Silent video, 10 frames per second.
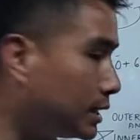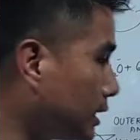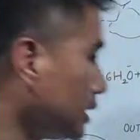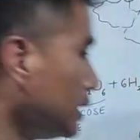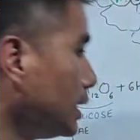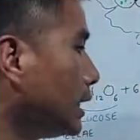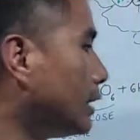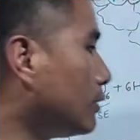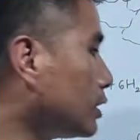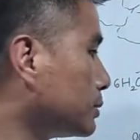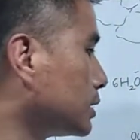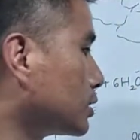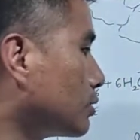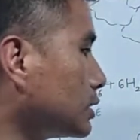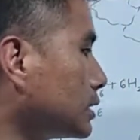here. Endosmosis
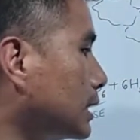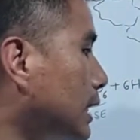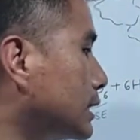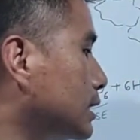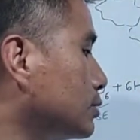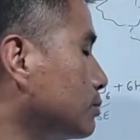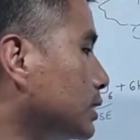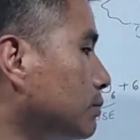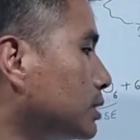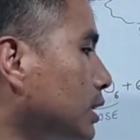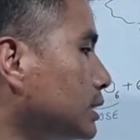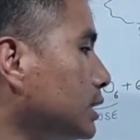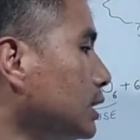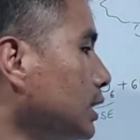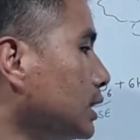causes the guard cell to become
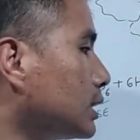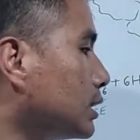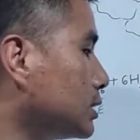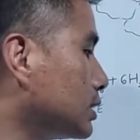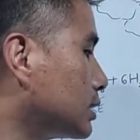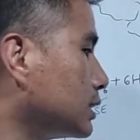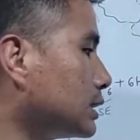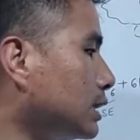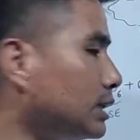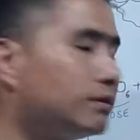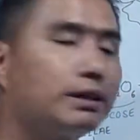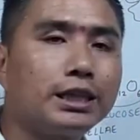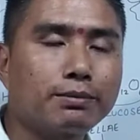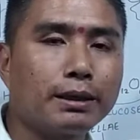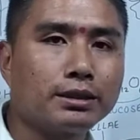turgid. Turgid causes uneven
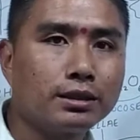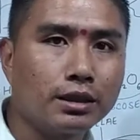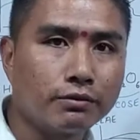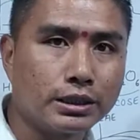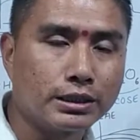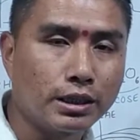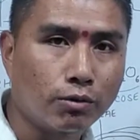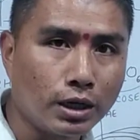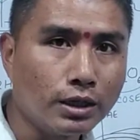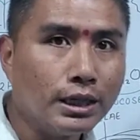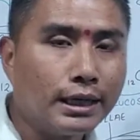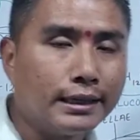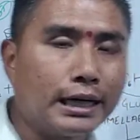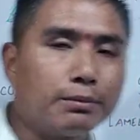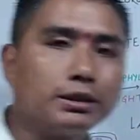expansion of the cell wall.
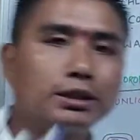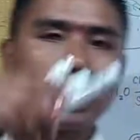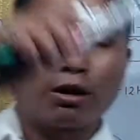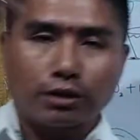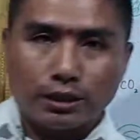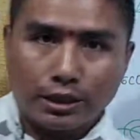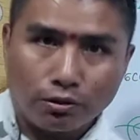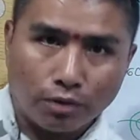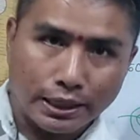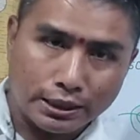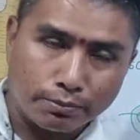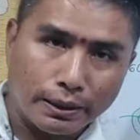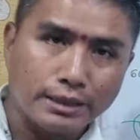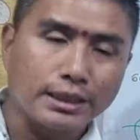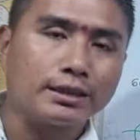That means the outer thin wall
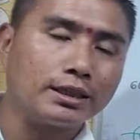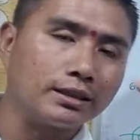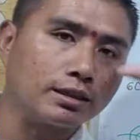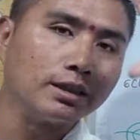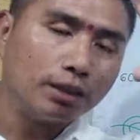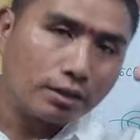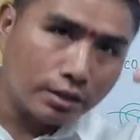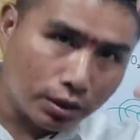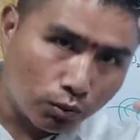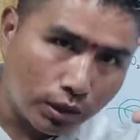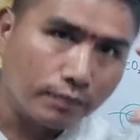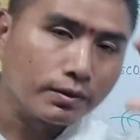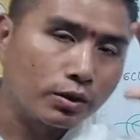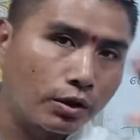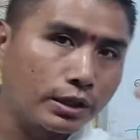expands and the inner thick wall
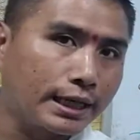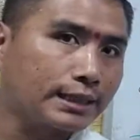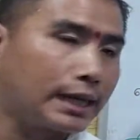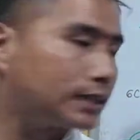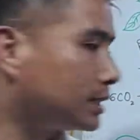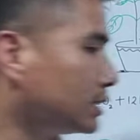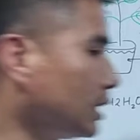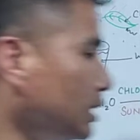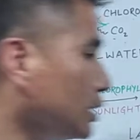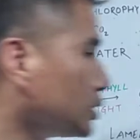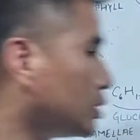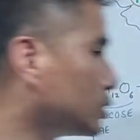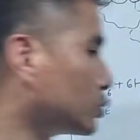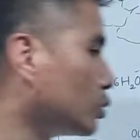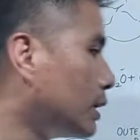contracts. As a result, the
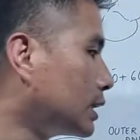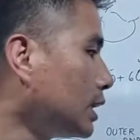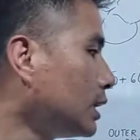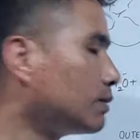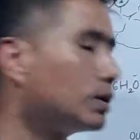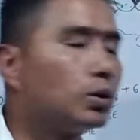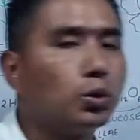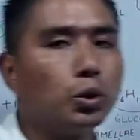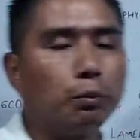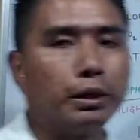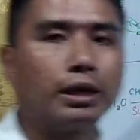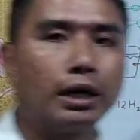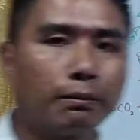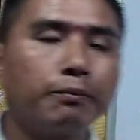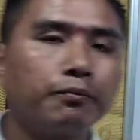stomata open
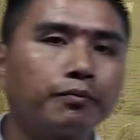up.